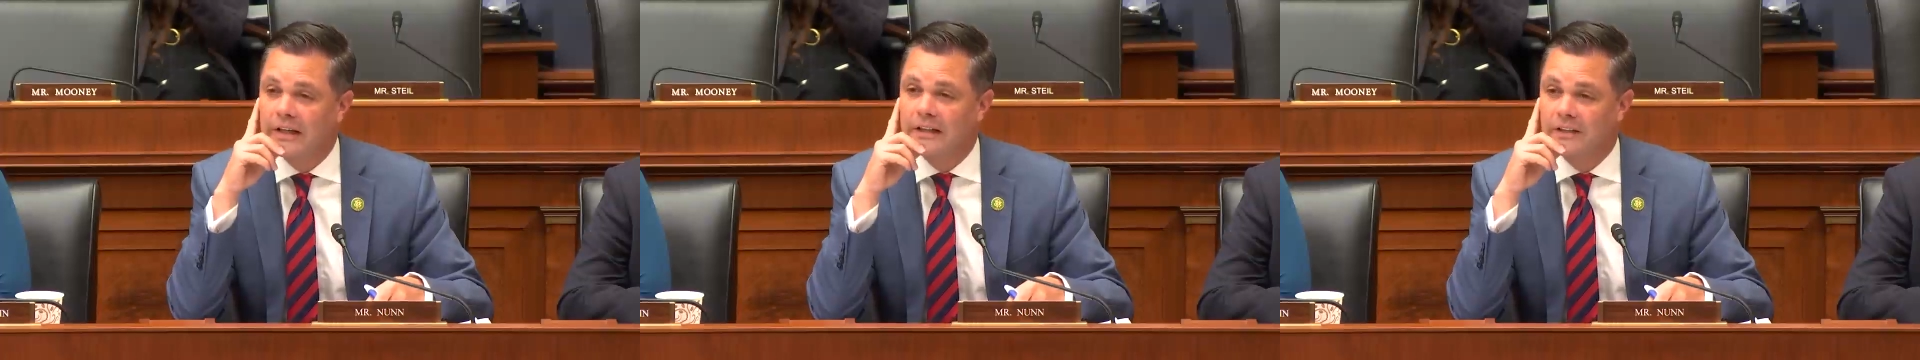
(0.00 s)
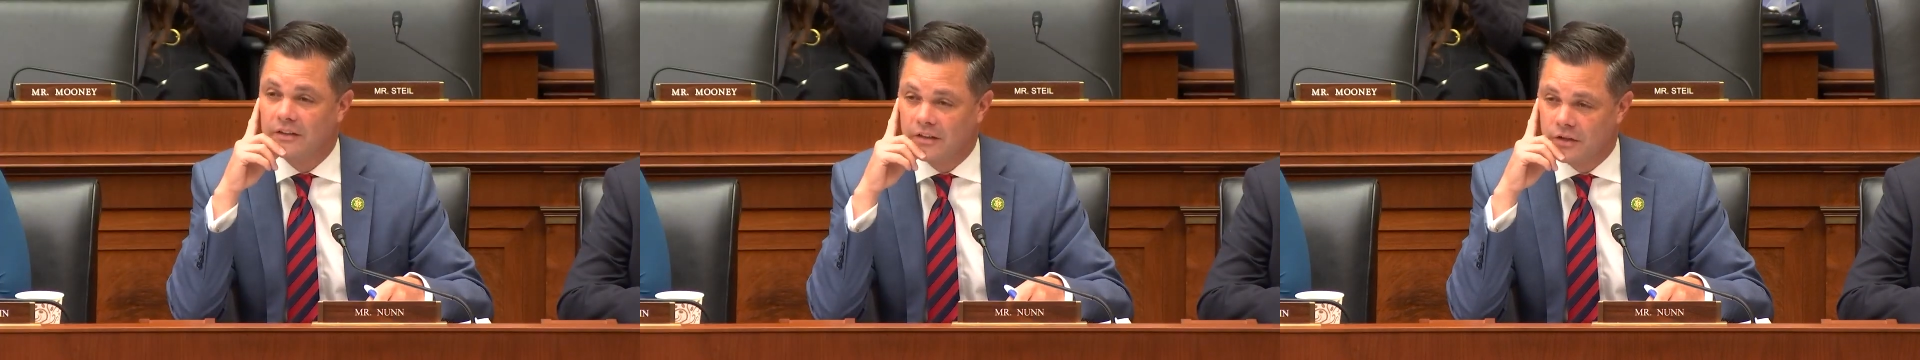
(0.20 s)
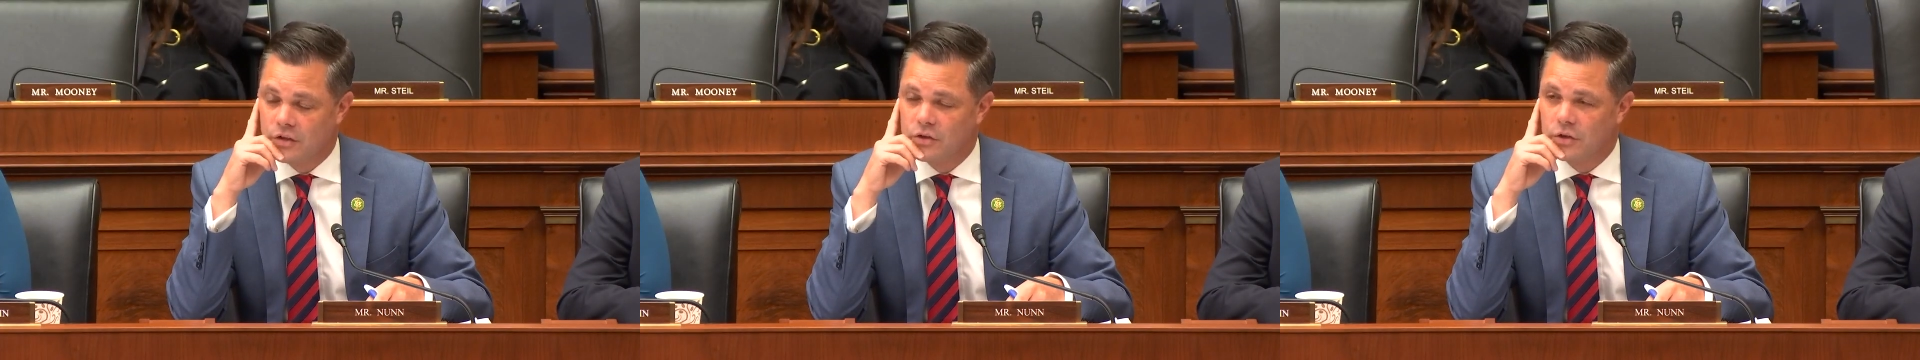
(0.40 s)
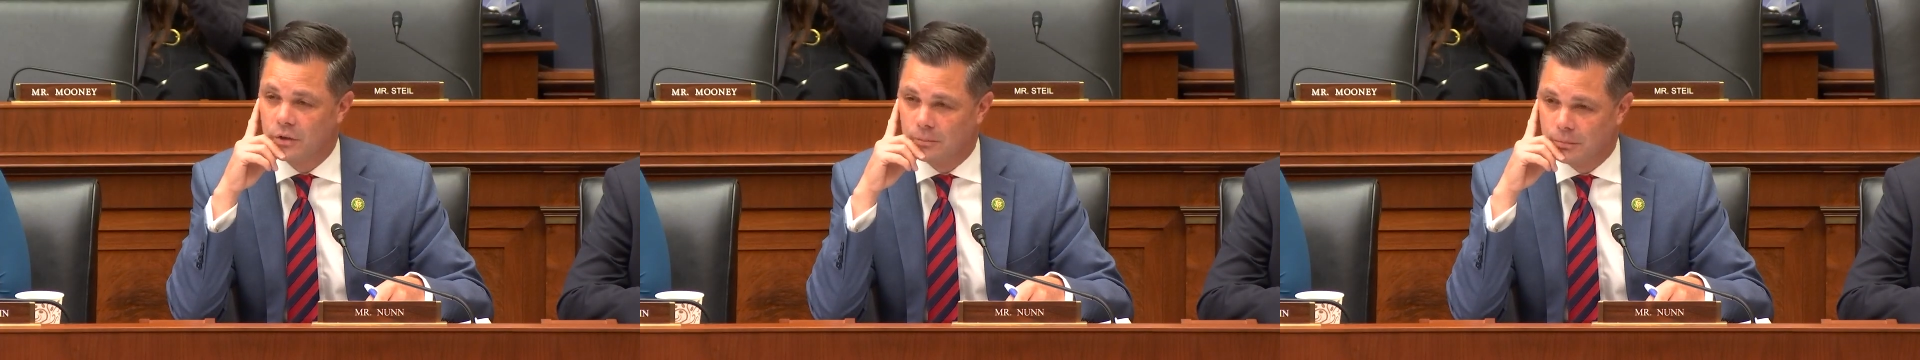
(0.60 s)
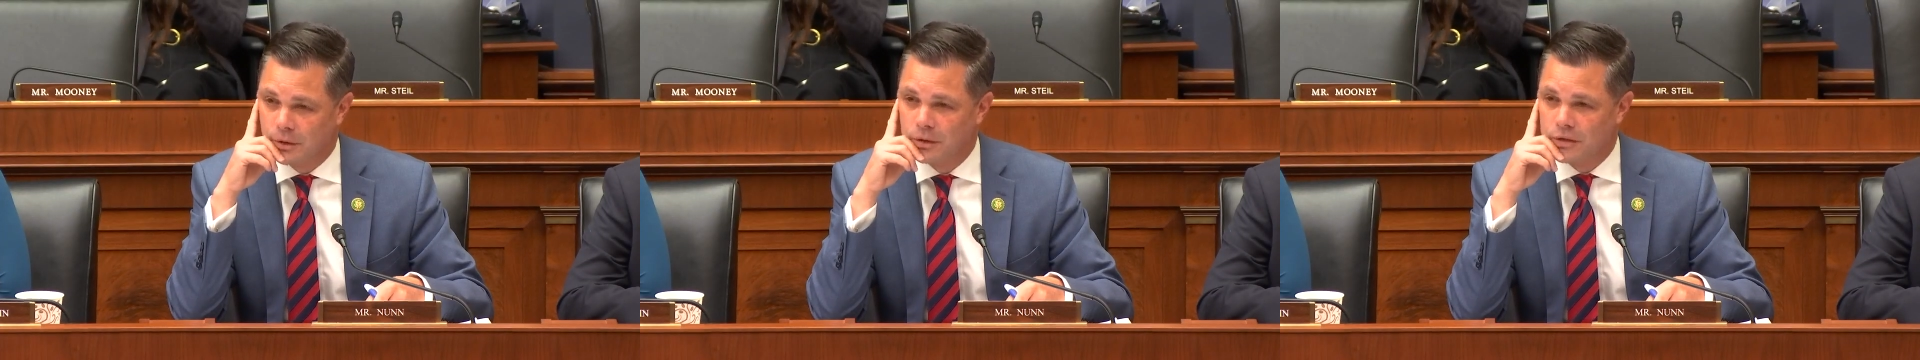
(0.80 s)
these additional
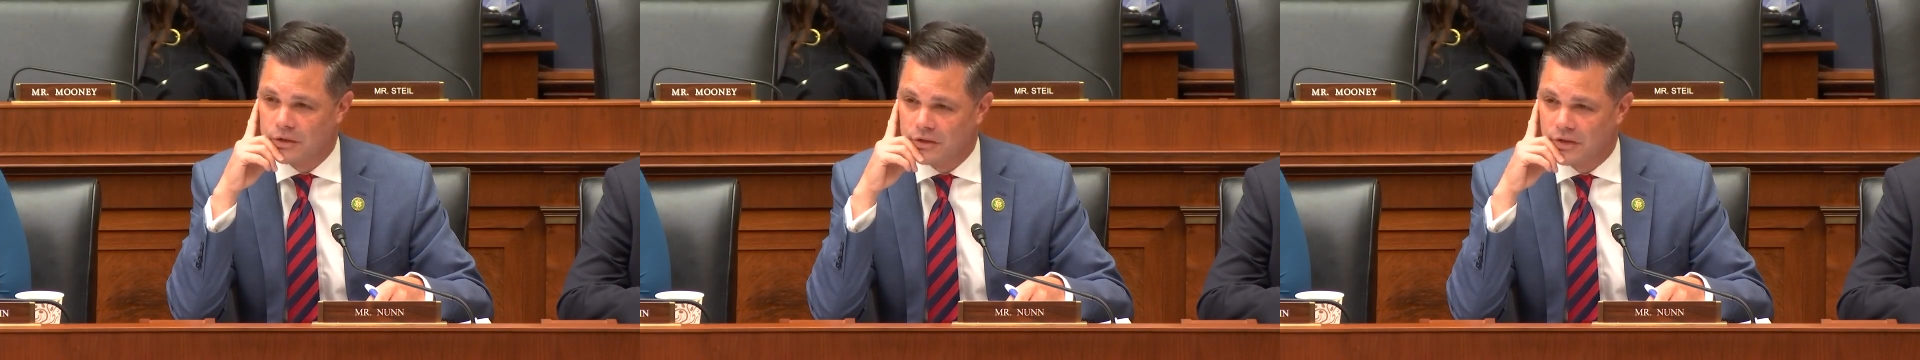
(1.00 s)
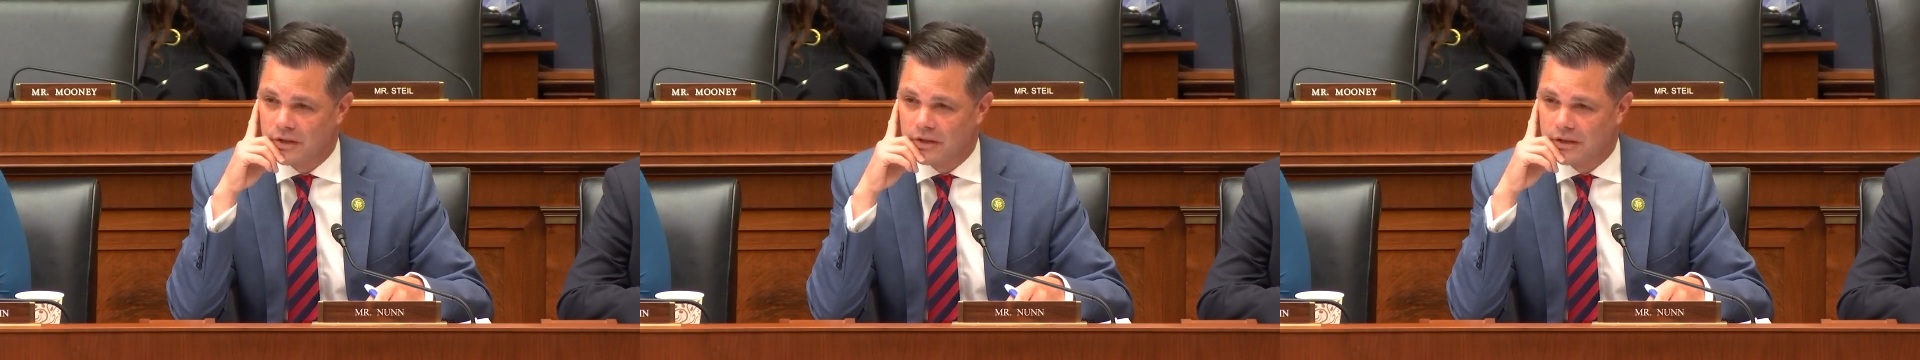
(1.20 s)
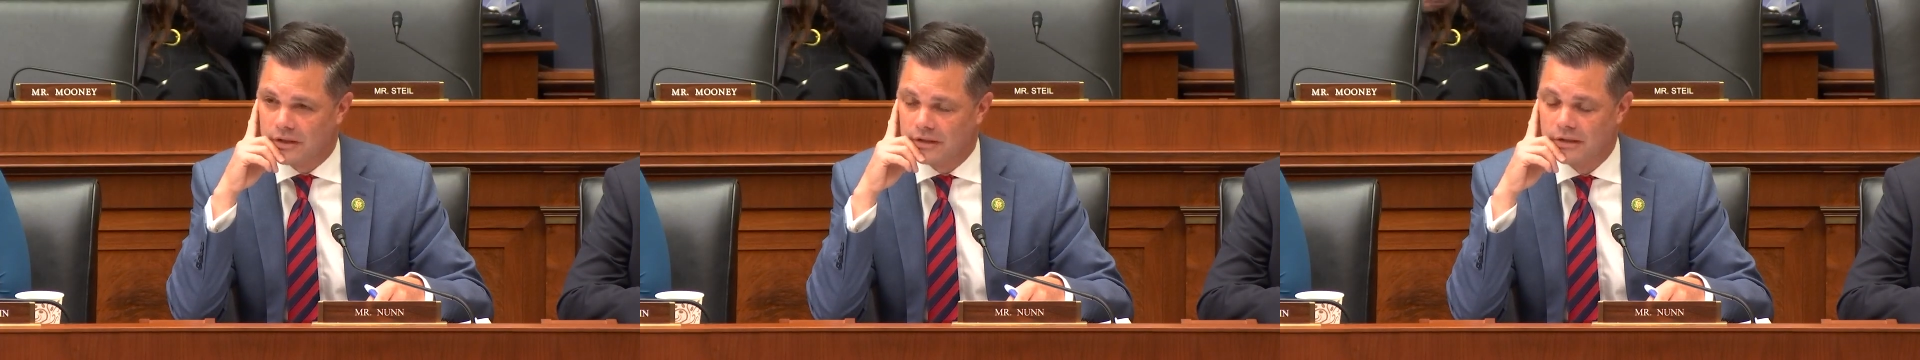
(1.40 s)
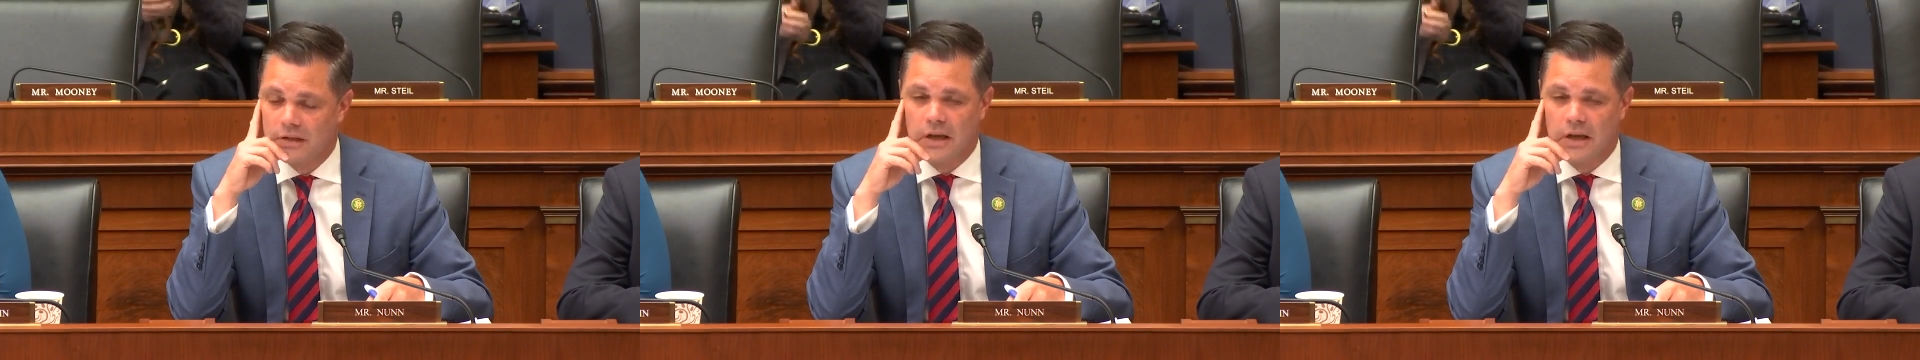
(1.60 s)
burdens on